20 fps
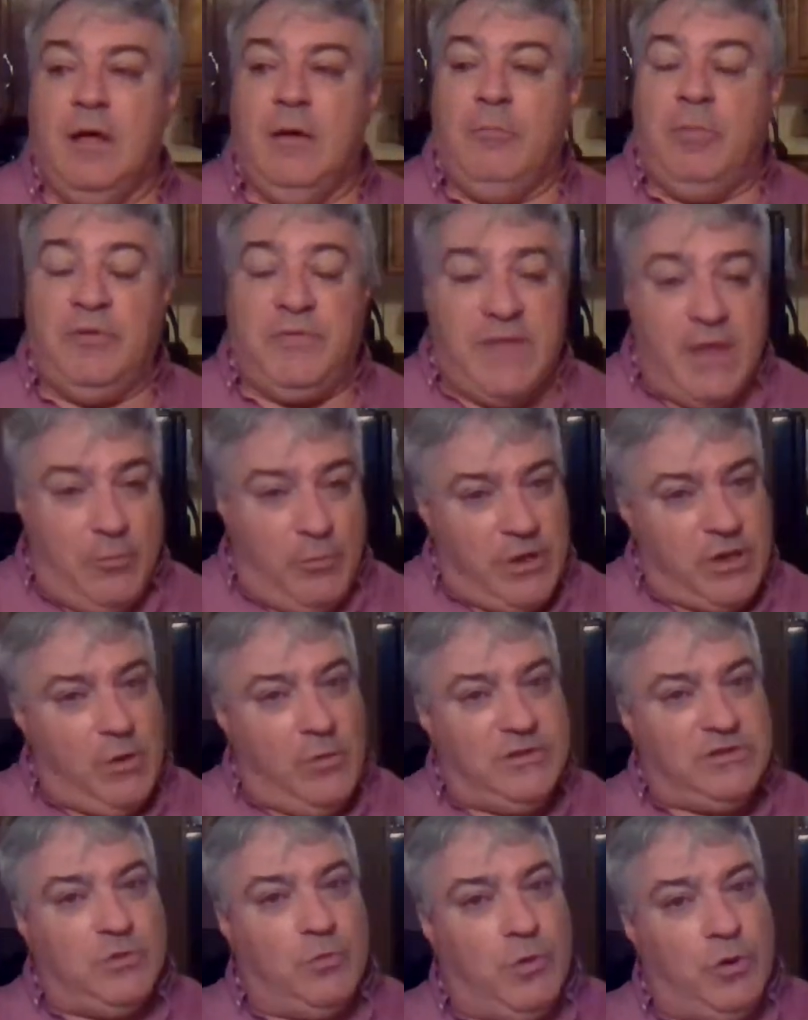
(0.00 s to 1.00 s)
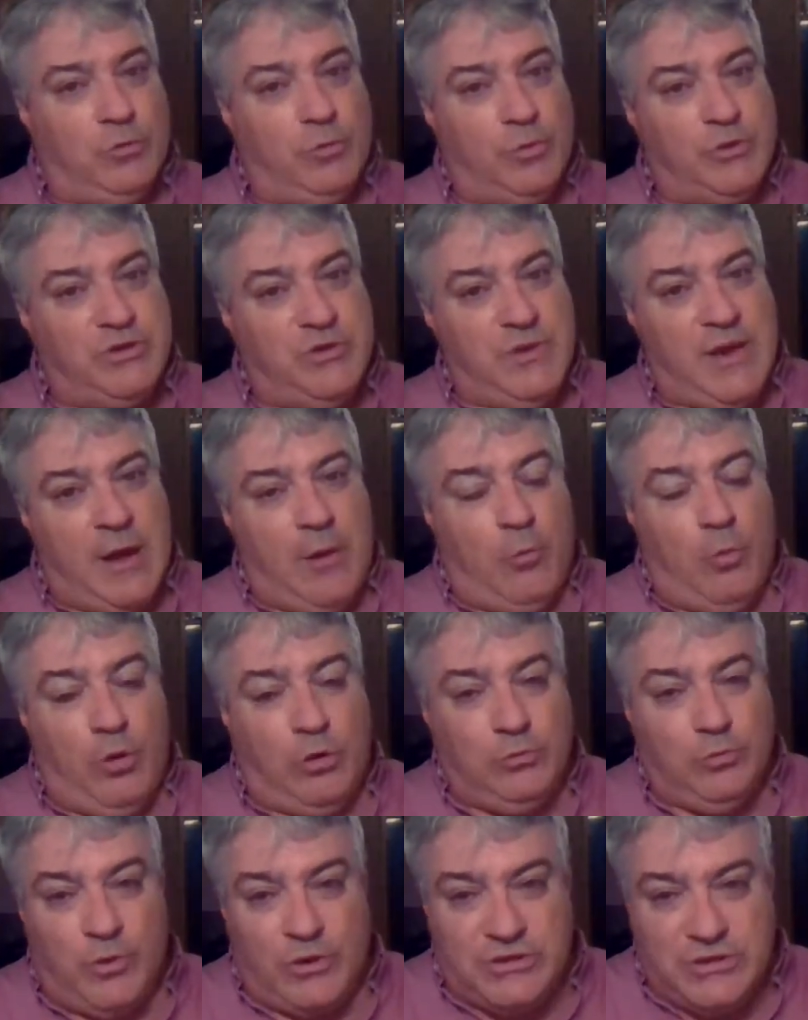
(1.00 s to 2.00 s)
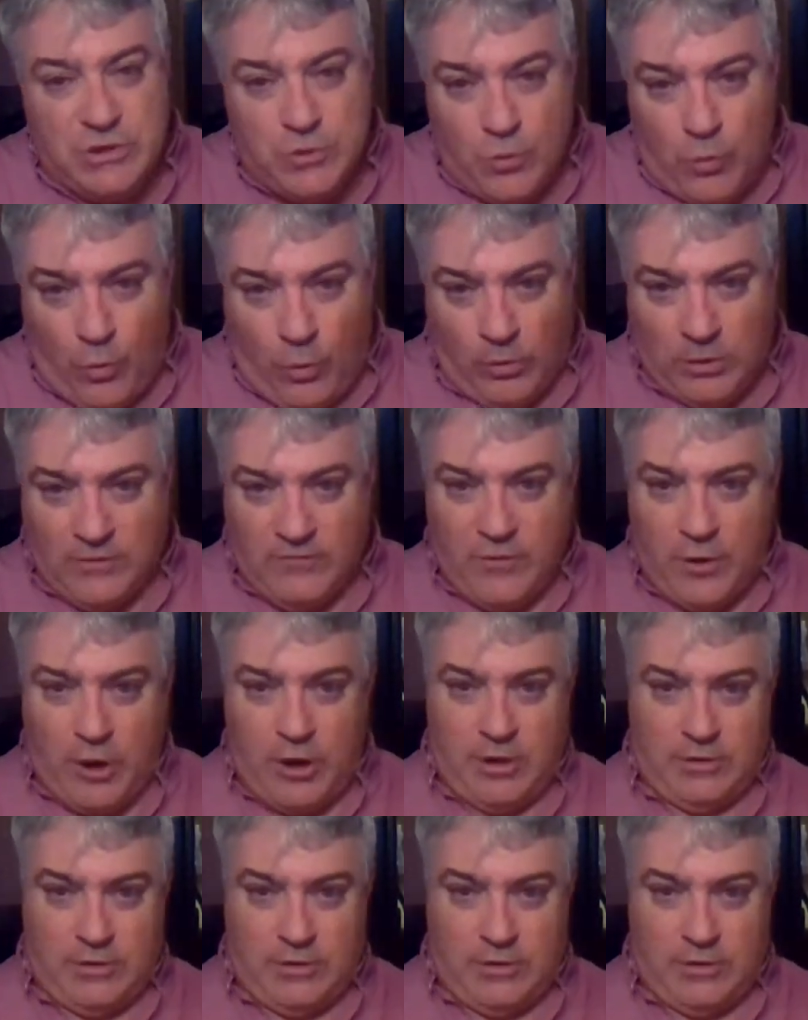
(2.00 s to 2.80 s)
But then we go into World War II. Now, World War II, all of